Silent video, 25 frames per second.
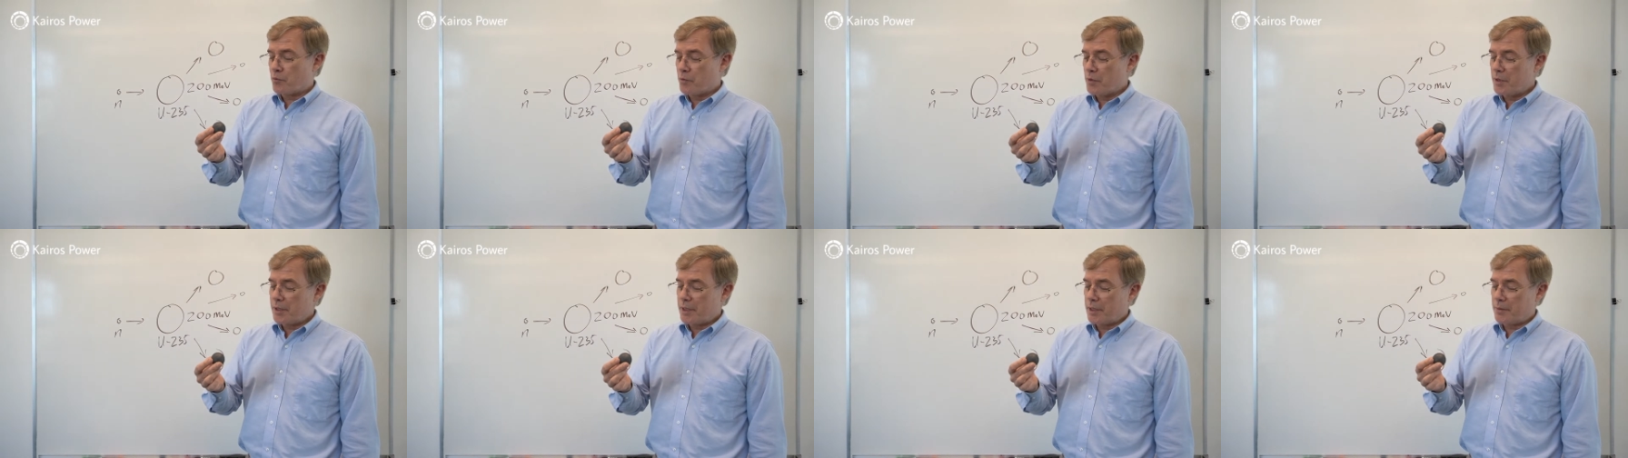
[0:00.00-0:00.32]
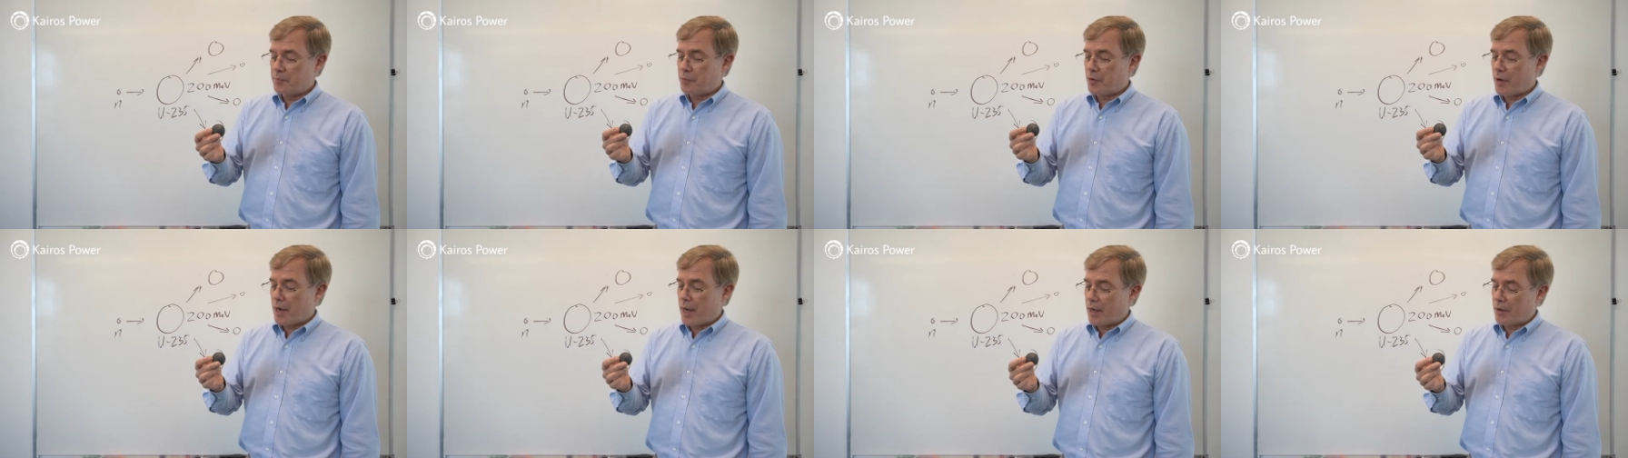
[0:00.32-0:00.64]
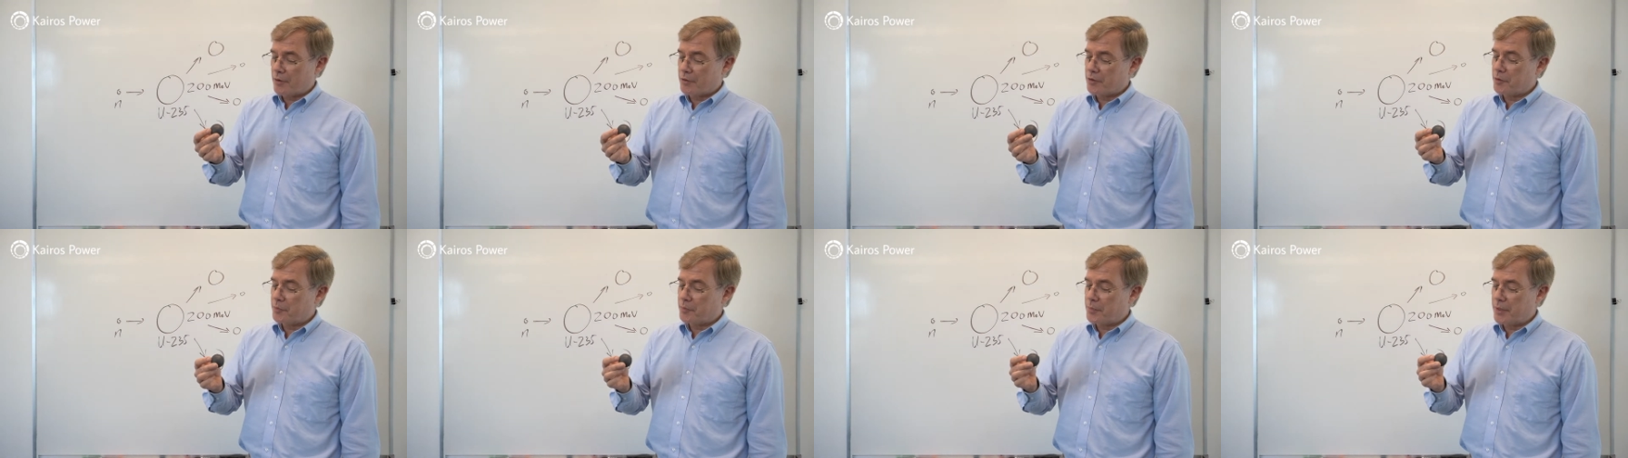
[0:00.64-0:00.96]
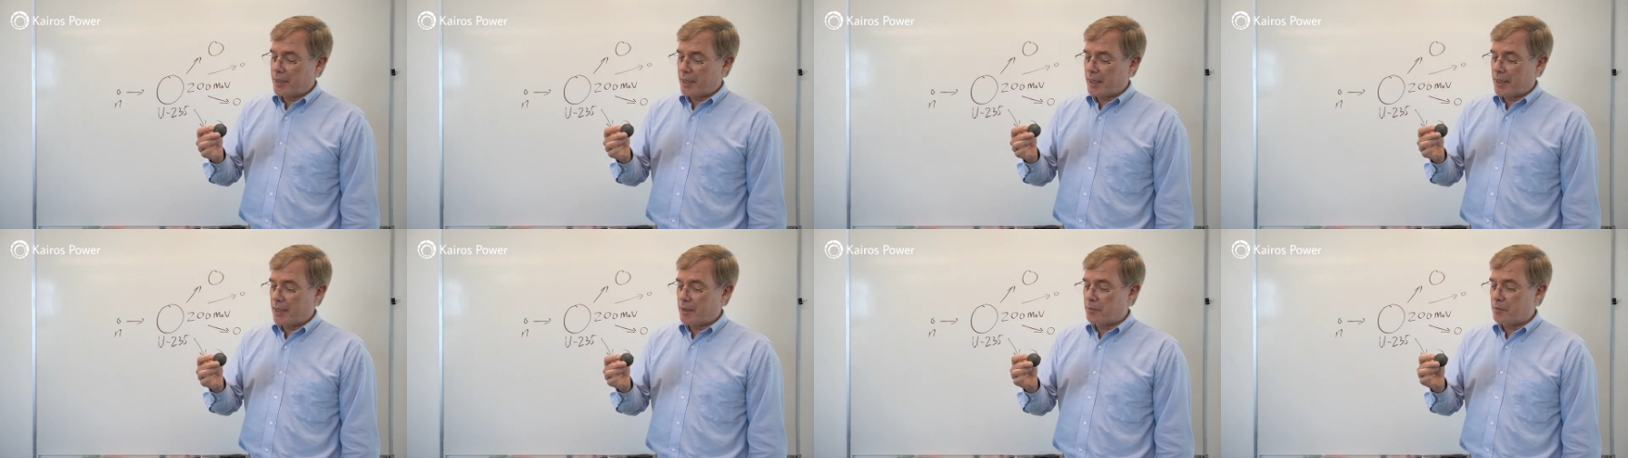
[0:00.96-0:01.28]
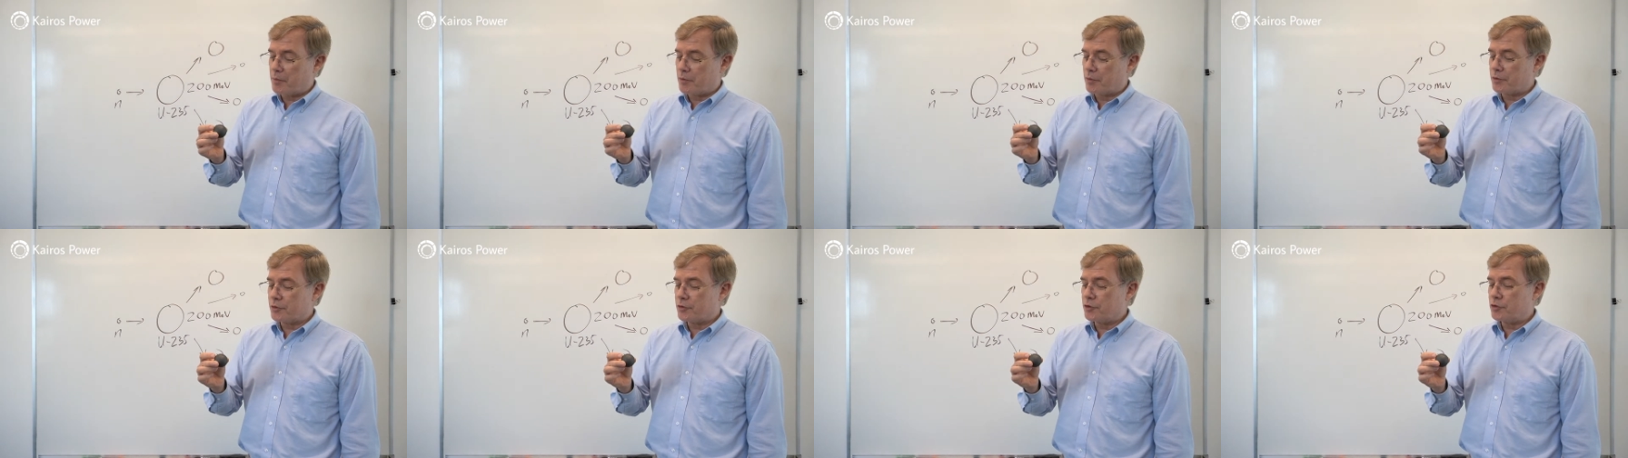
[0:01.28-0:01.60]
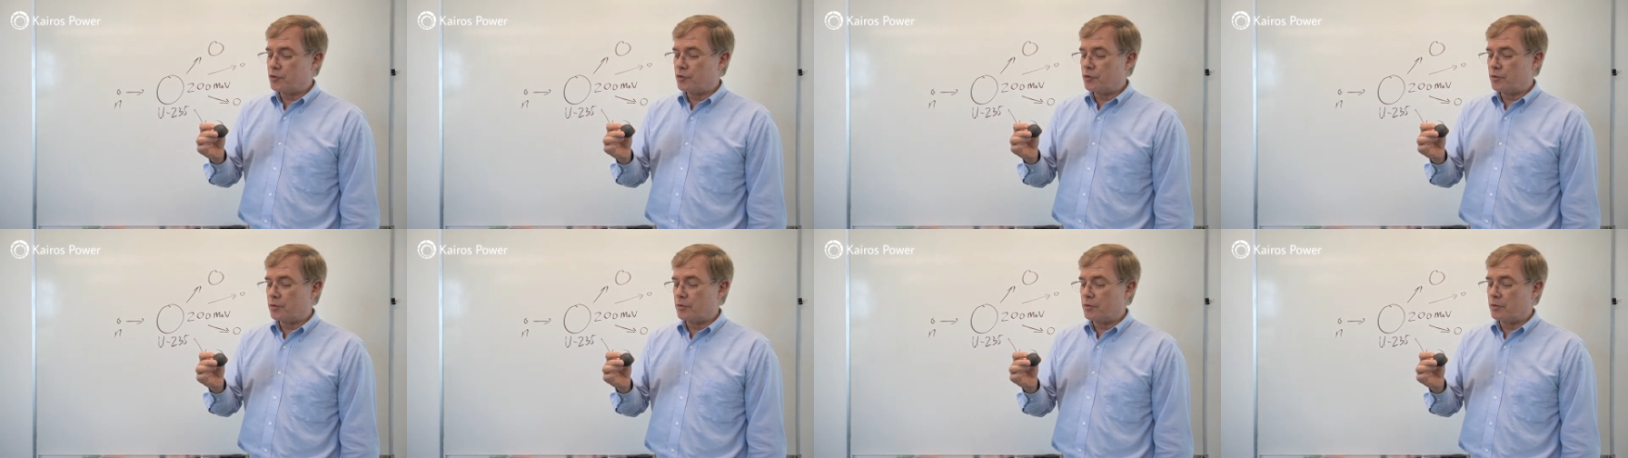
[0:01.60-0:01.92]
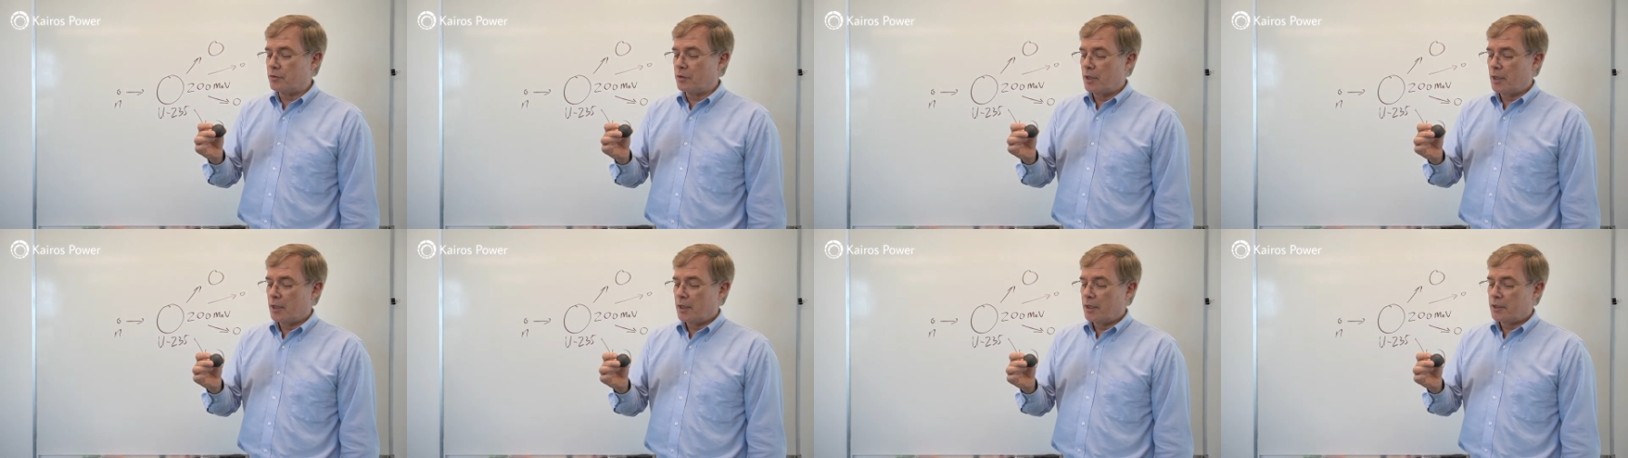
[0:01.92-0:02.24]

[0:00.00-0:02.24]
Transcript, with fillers: really proud to be able to